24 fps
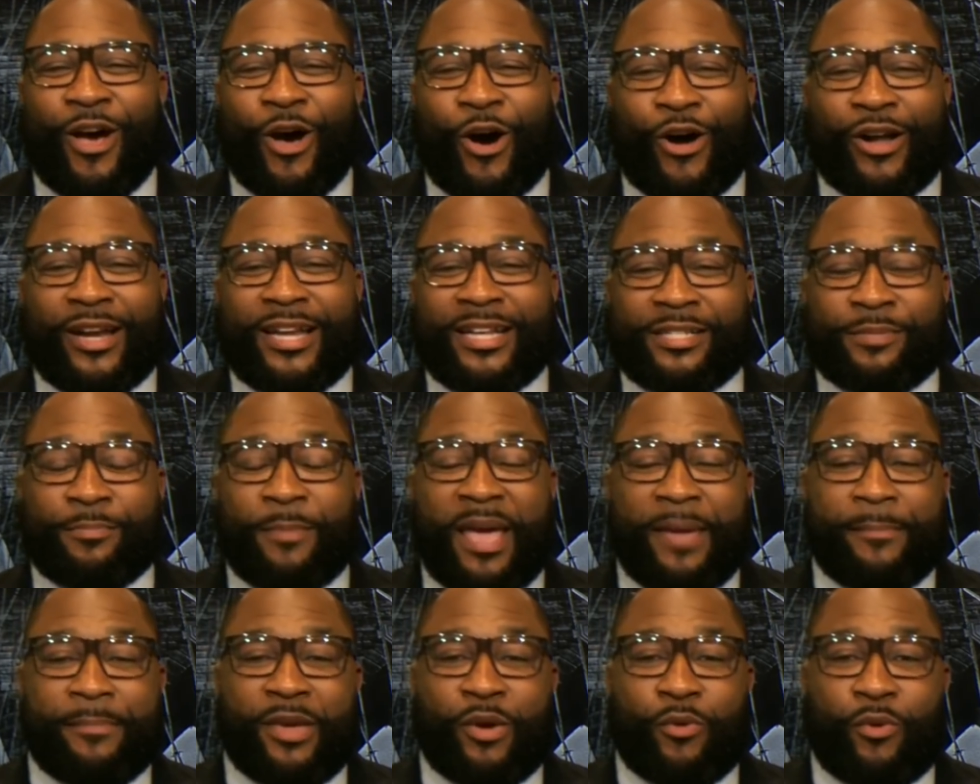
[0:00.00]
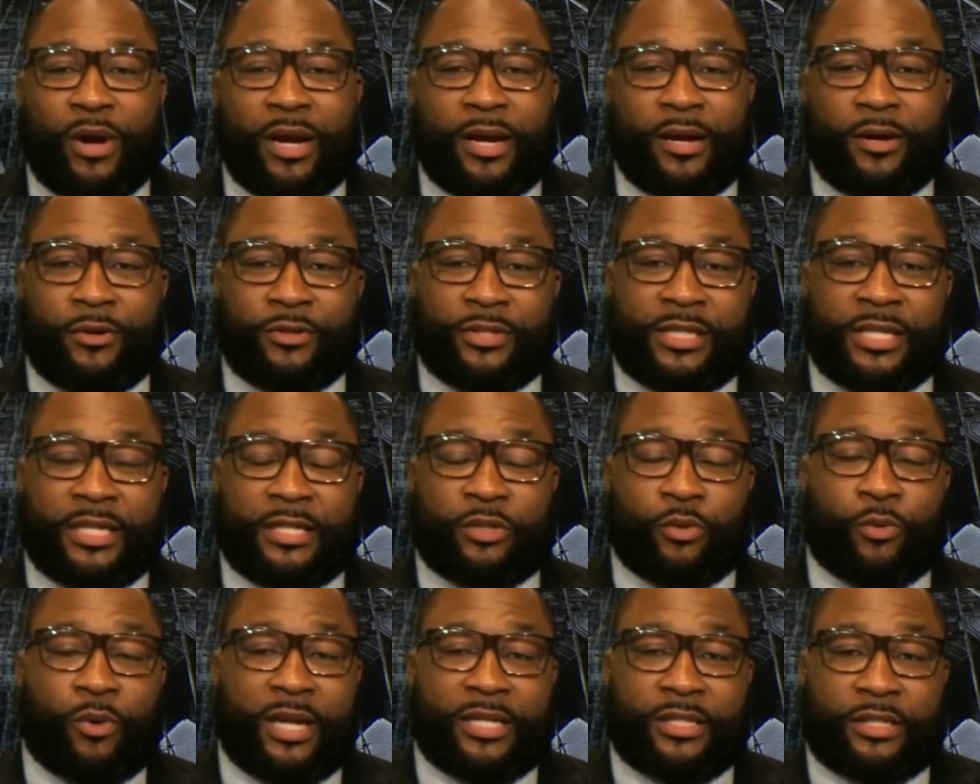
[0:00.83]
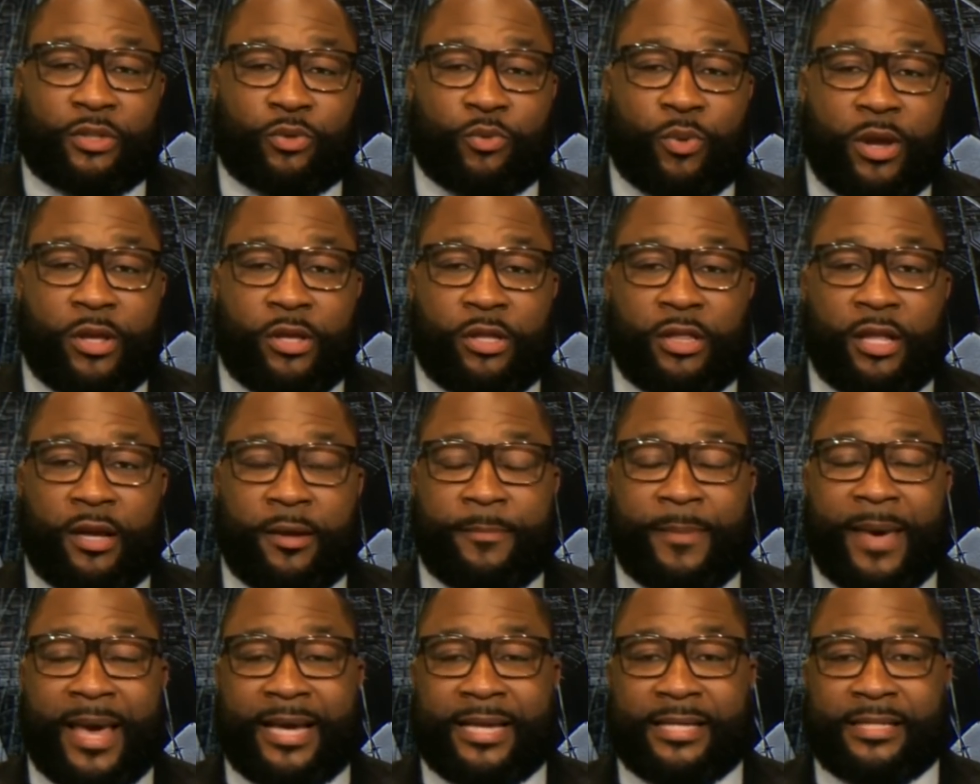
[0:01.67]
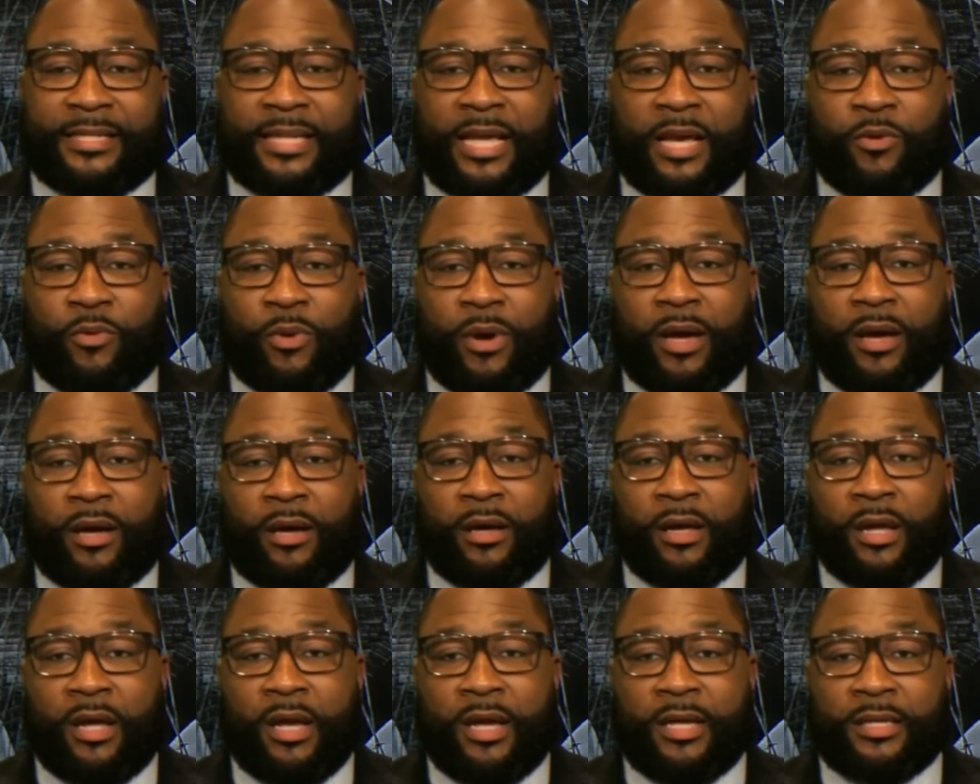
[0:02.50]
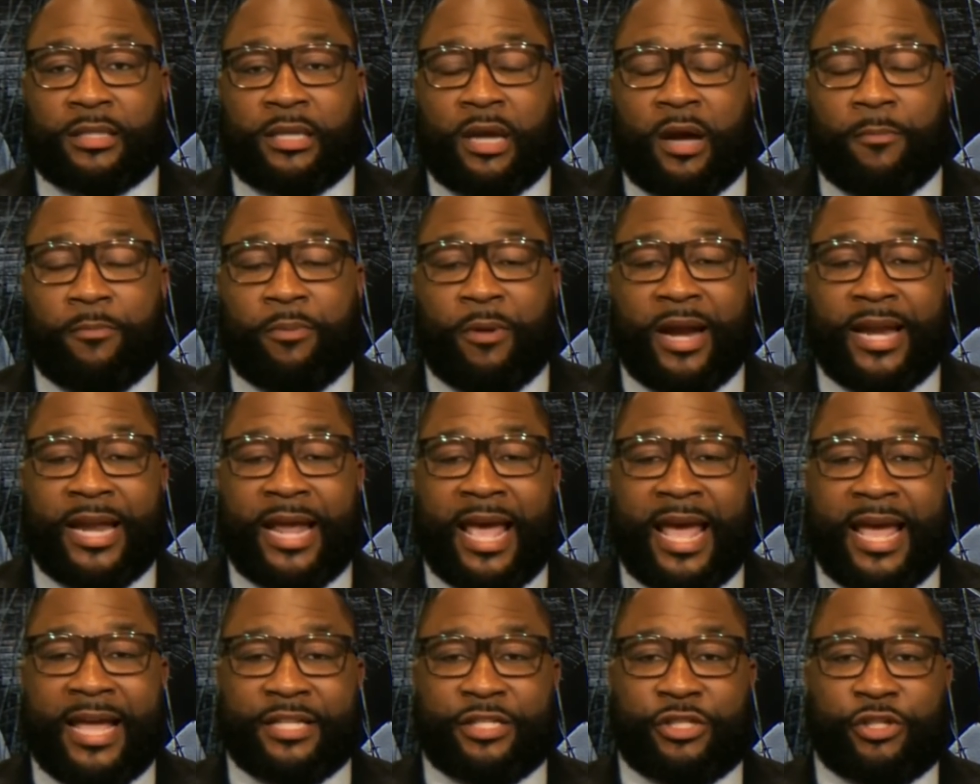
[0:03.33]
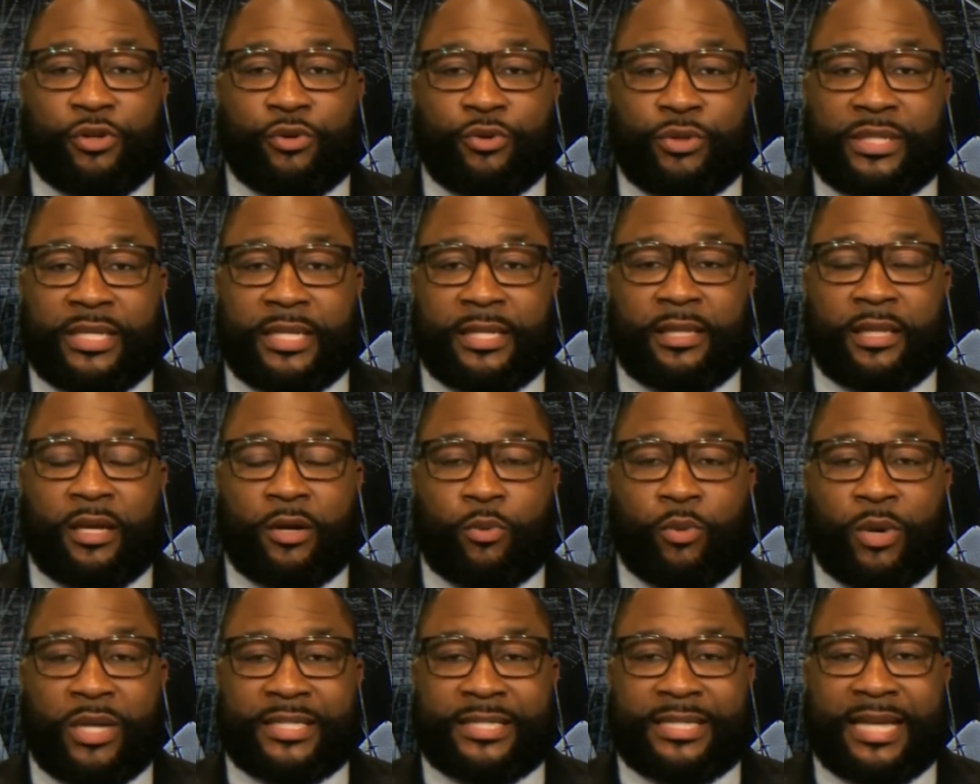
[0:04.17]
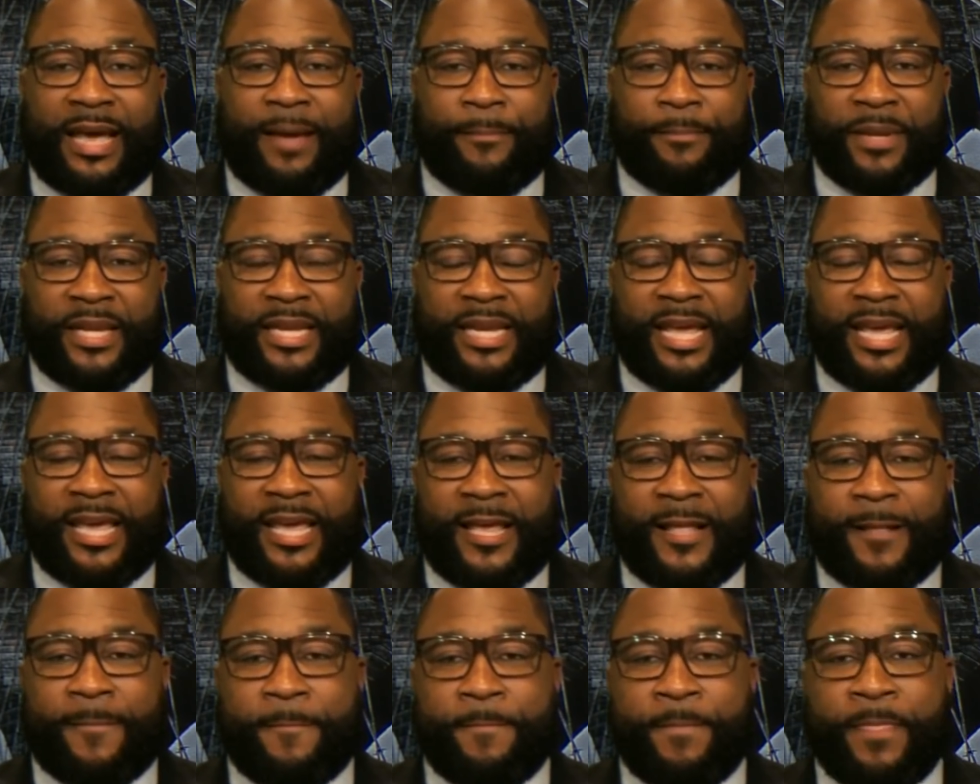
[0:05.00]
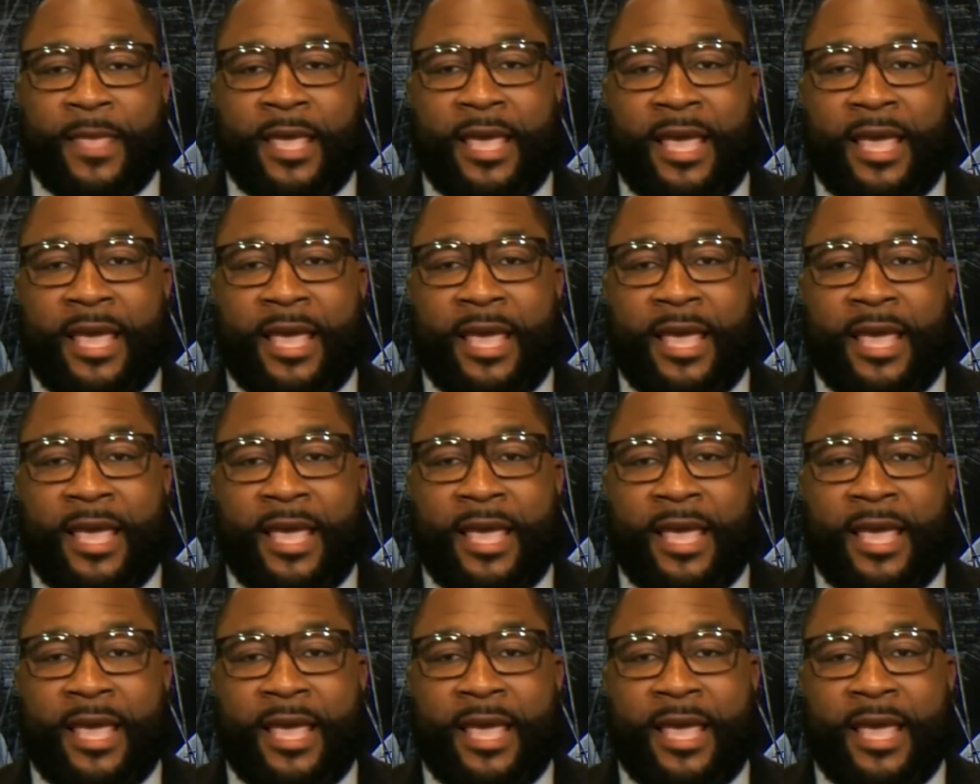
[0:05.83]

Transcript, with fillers: Or this may be one of those situations where you look back and say, well, Tom Brady had juice, and look what Tampa did.